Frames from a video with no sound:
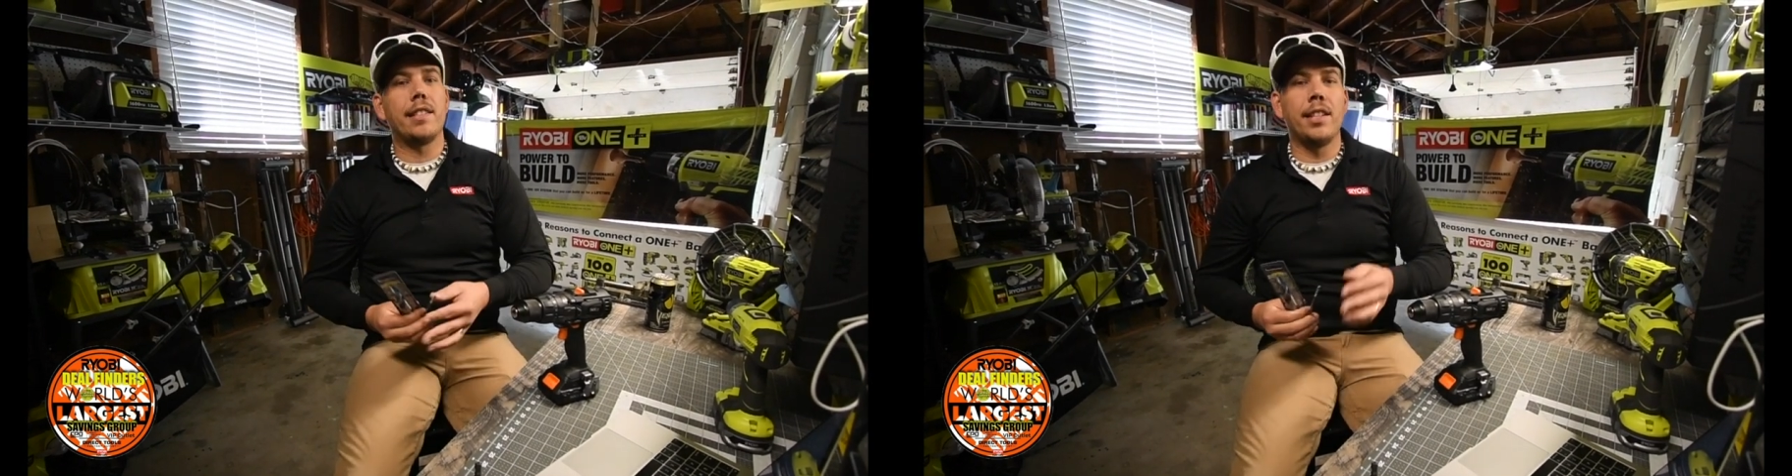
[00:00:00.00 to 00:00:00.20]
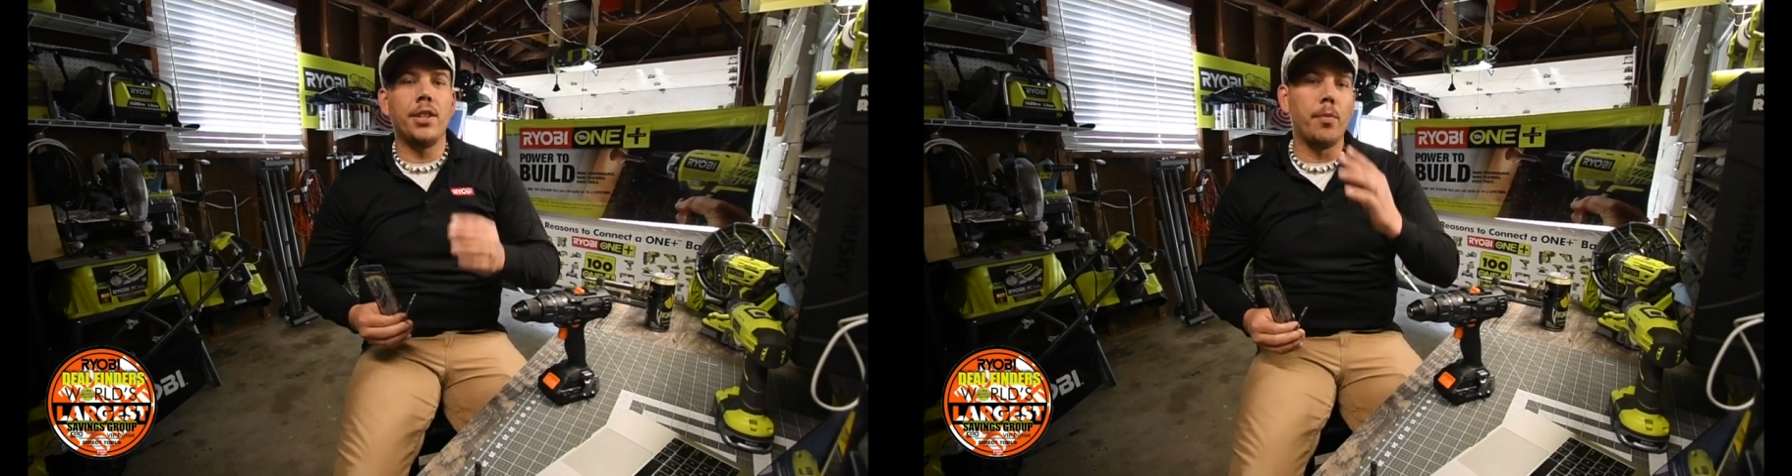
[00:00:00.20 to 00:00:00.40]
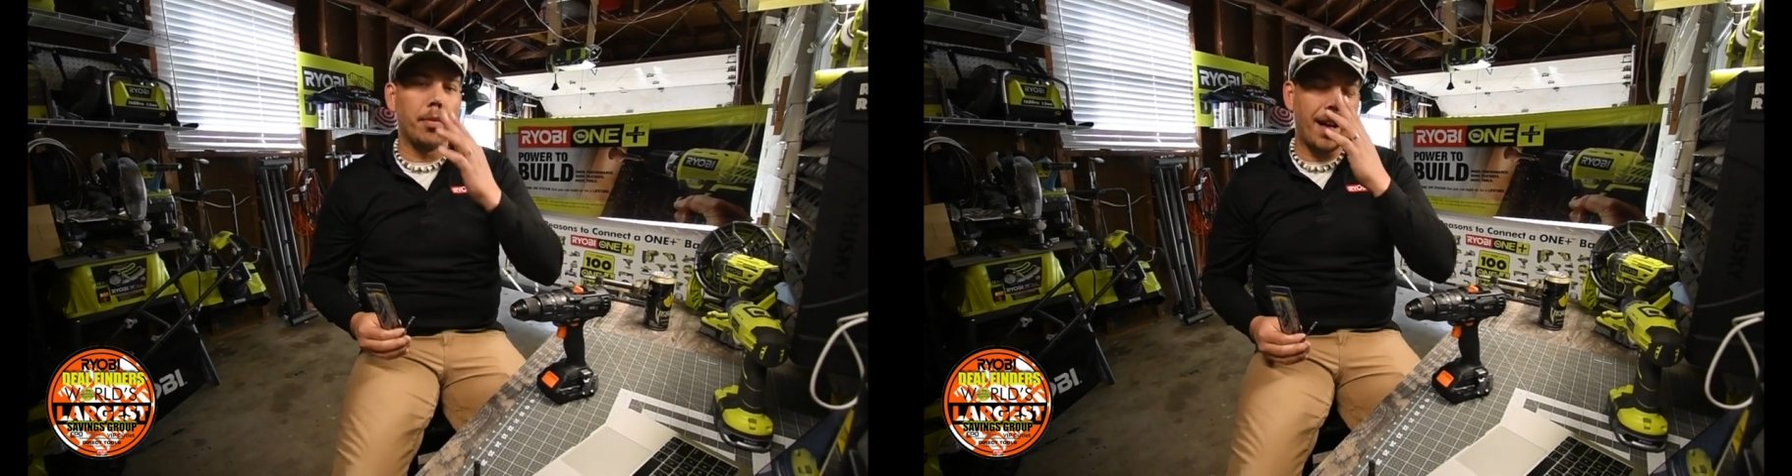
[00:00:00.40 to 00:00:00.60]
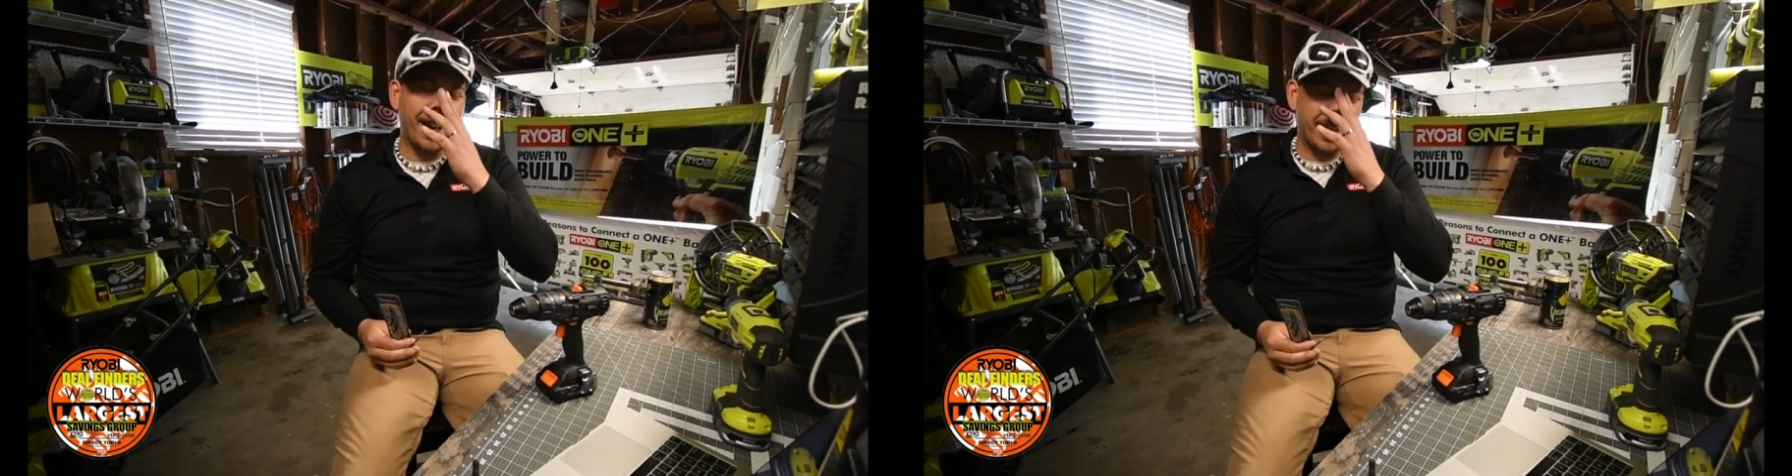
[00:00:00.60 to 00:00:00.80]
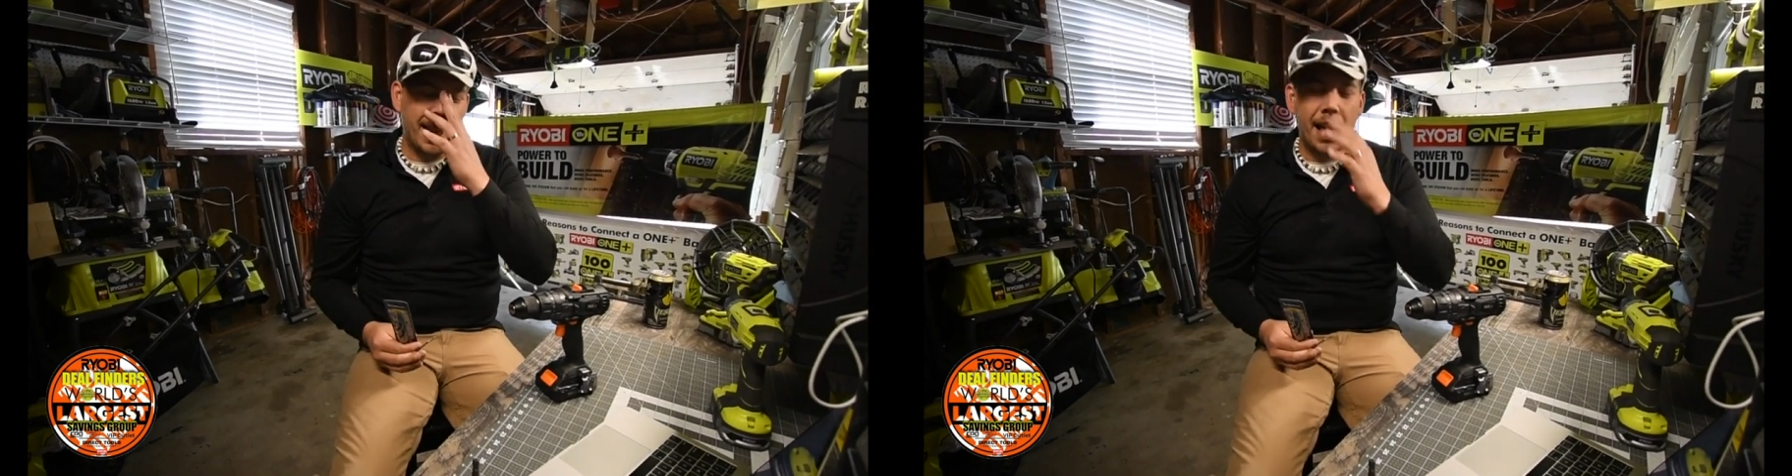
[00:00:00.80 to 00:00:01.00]
cinder
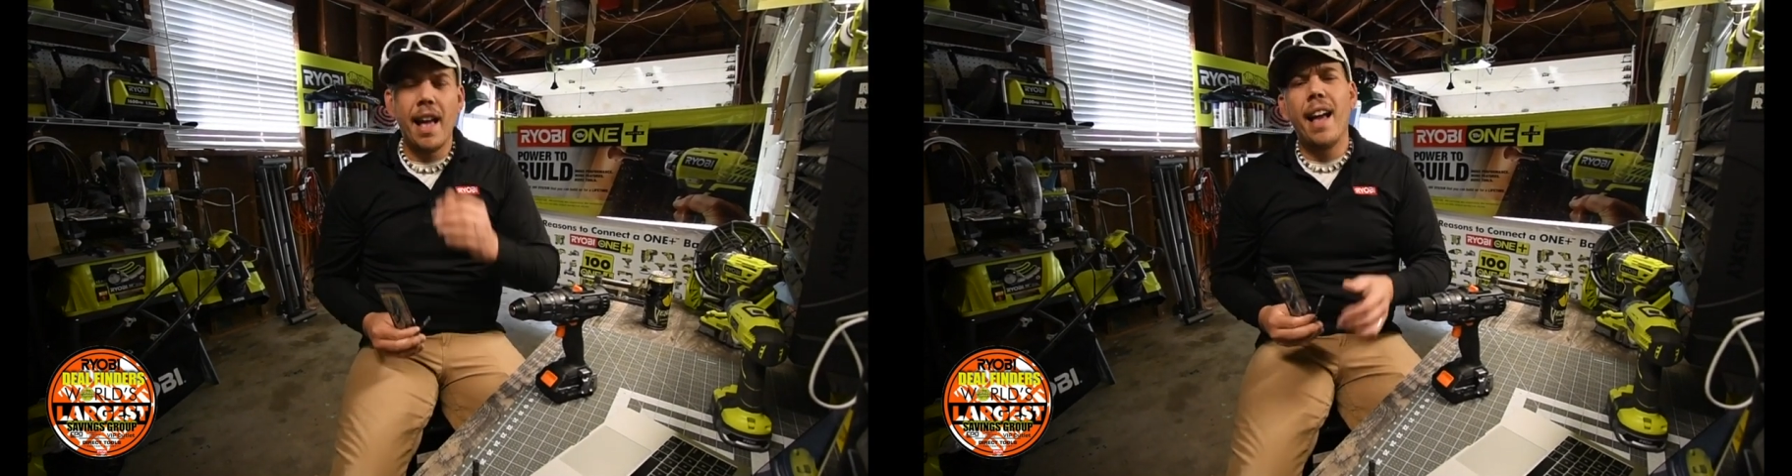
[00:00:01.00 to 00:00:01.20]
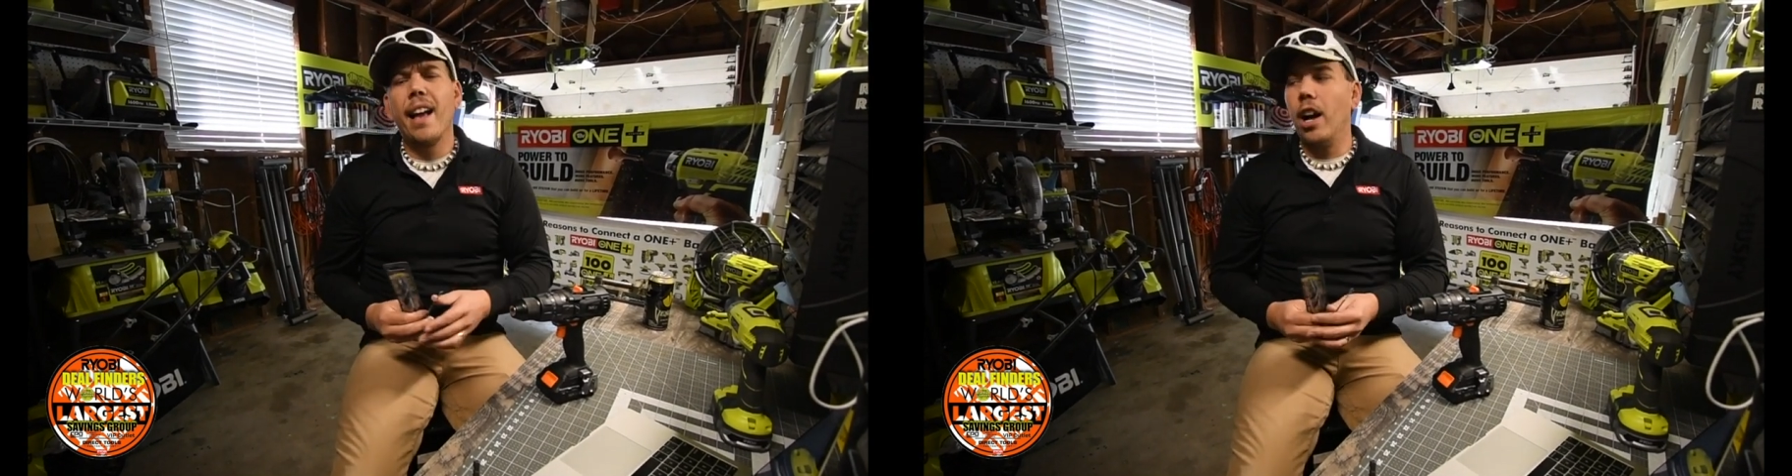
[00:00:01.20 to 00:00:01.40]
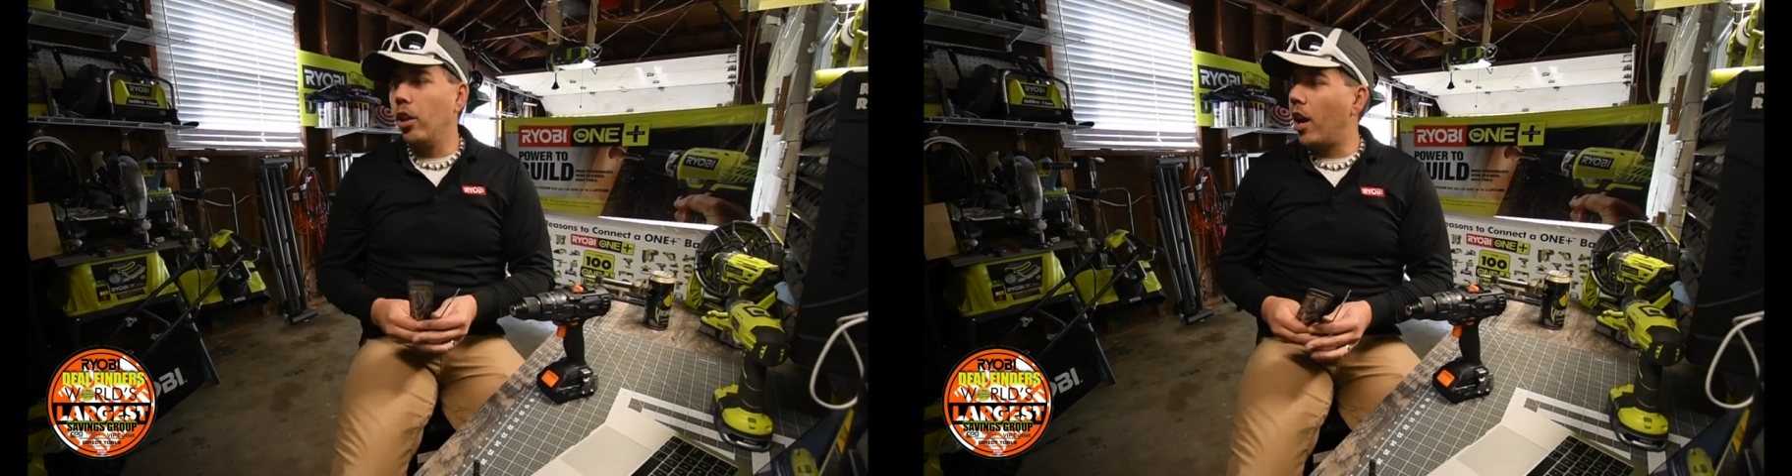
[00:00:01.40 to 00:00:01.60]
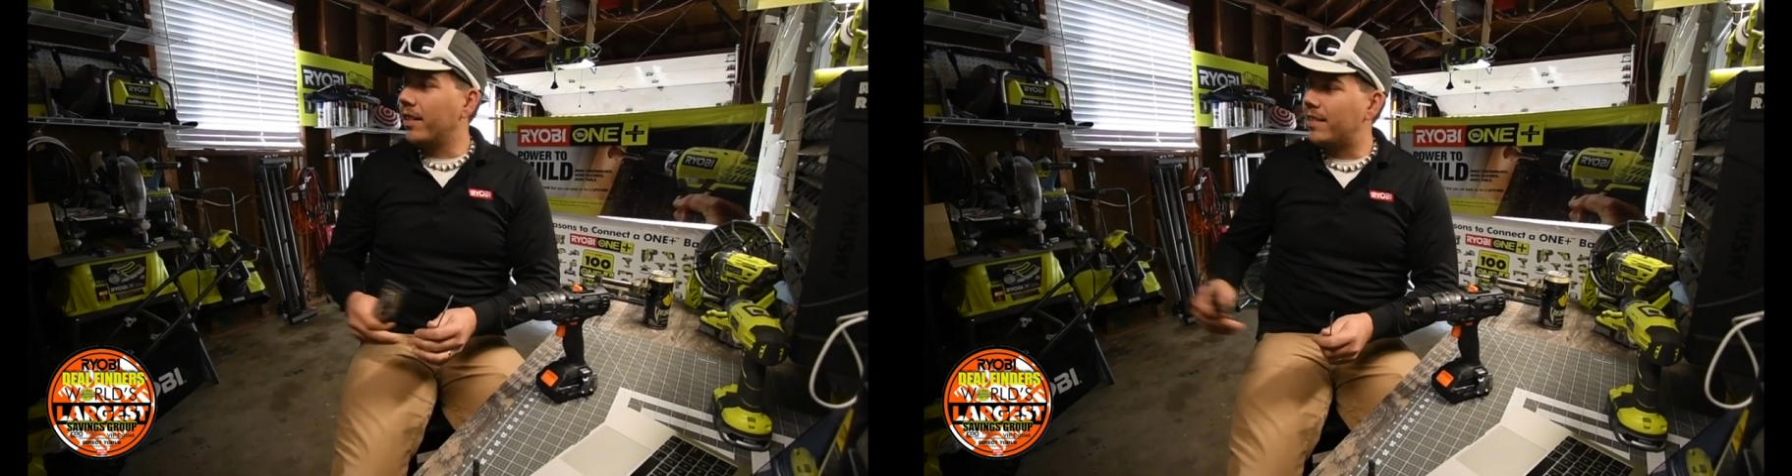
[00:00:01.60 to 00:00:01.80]
block. Along